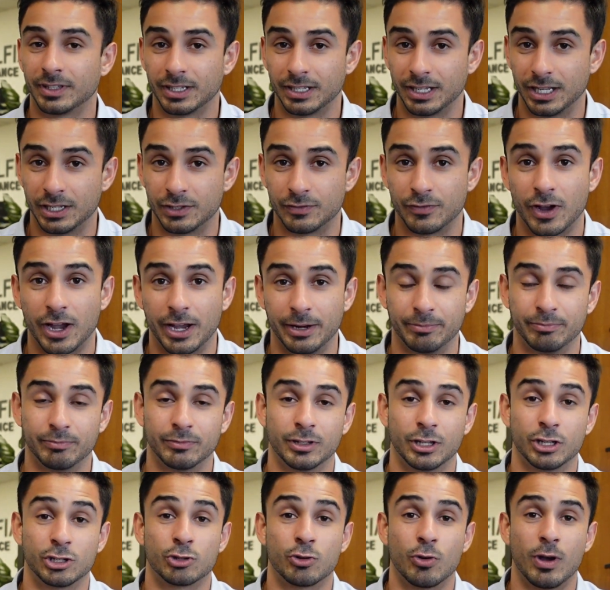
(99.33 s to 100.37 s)
it's fine.
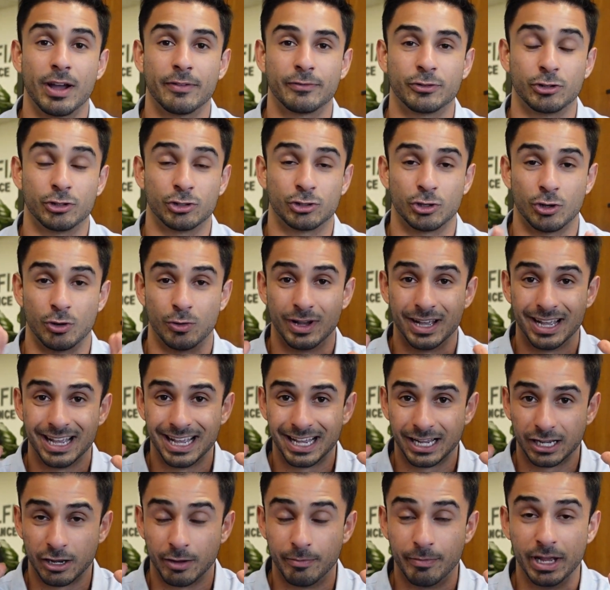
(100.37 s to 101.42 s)
Let's go after it. So
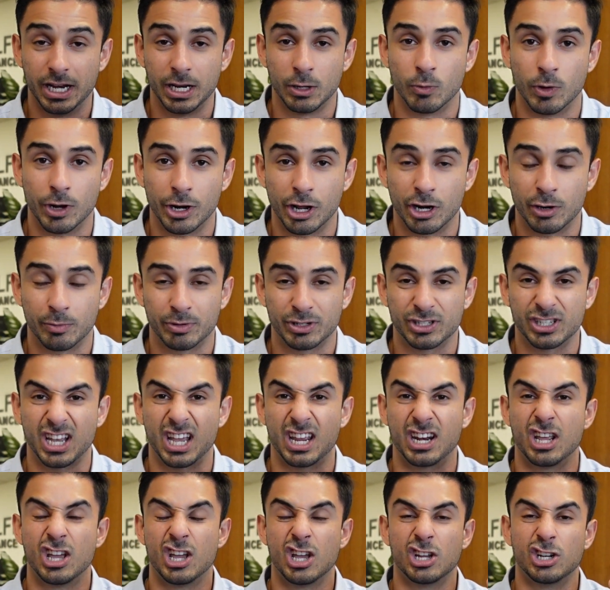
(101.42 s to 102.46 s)
committing
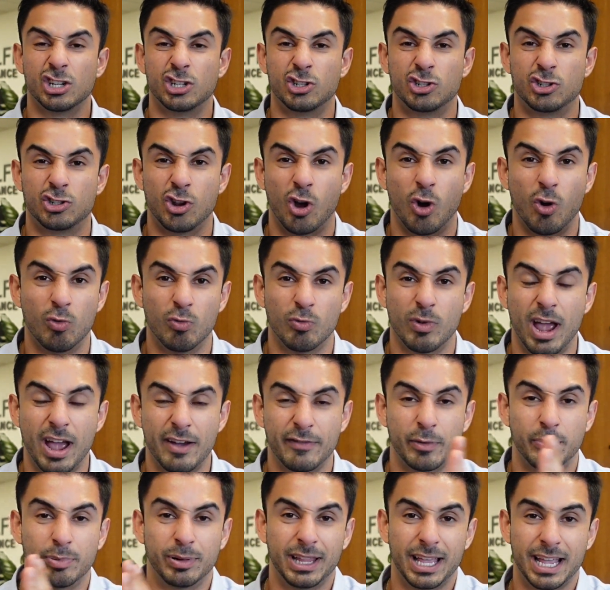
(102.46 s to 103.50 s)
100%, don't have
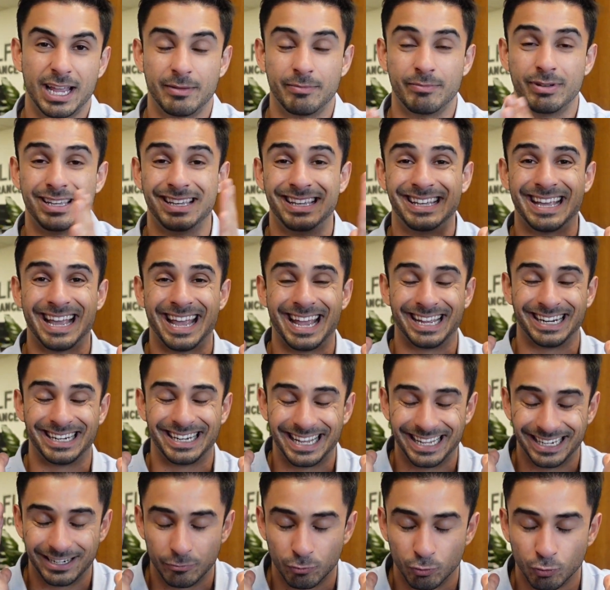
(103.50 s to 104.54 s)
a plan B,
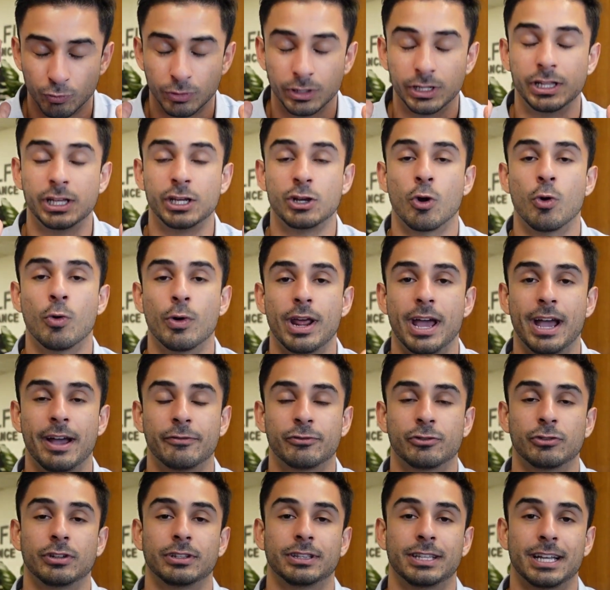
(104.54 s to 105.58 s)
and really going
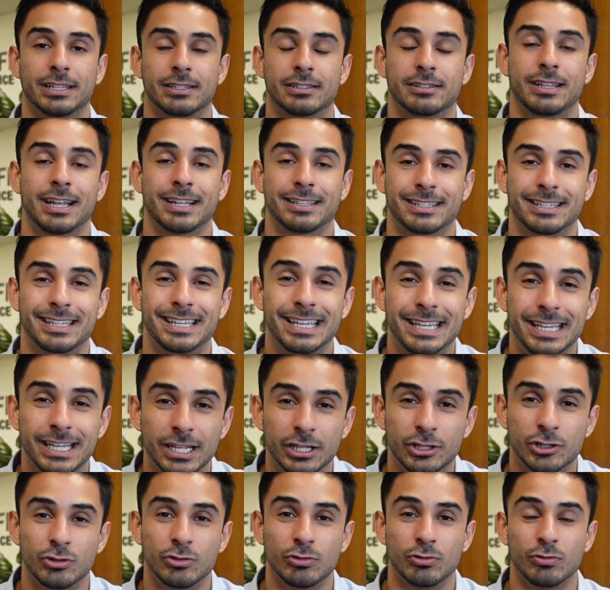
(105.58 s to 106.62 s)
after it. That's key
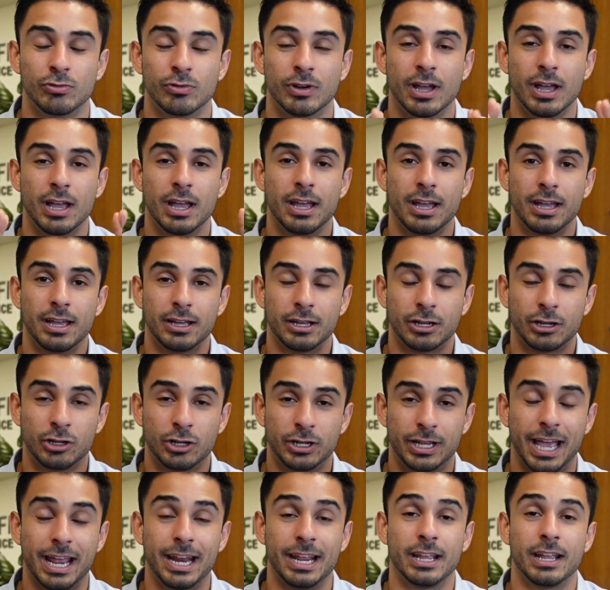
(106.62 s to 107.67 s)
to
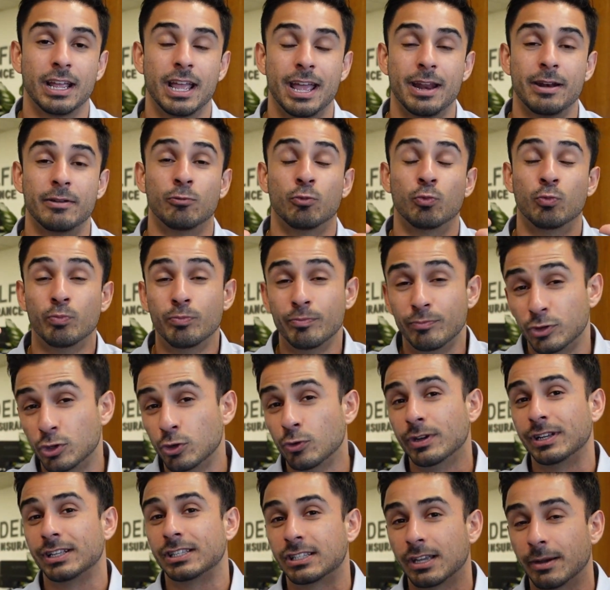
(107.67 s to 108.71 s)
getting and
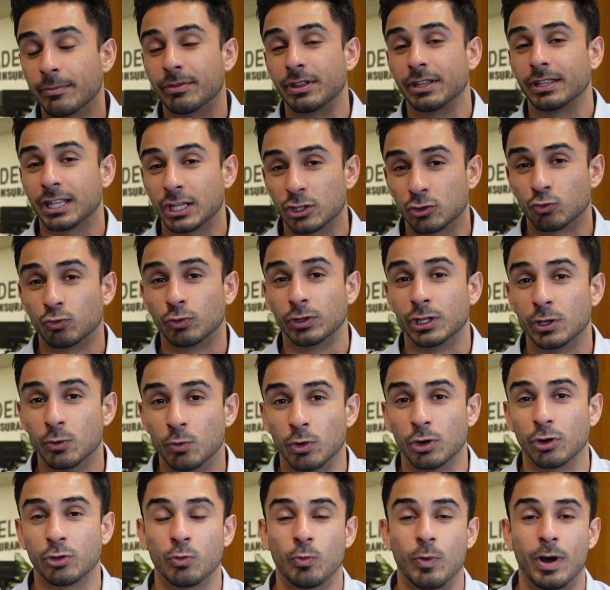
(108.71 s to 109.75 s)
doing something that's really
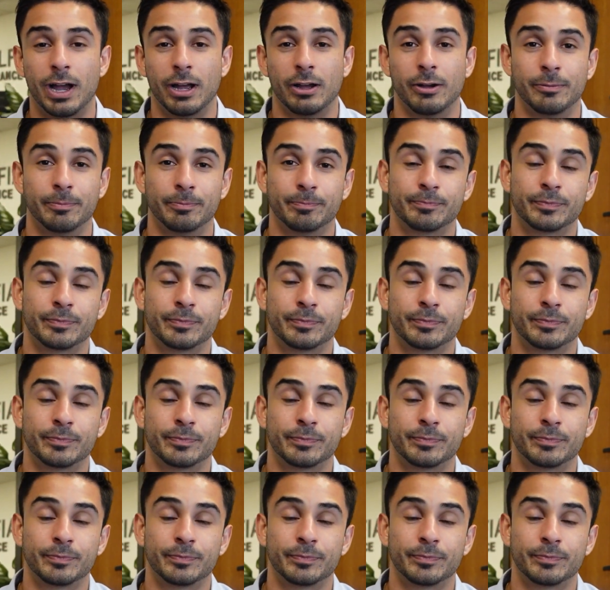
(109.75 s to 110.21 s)
worthwhile.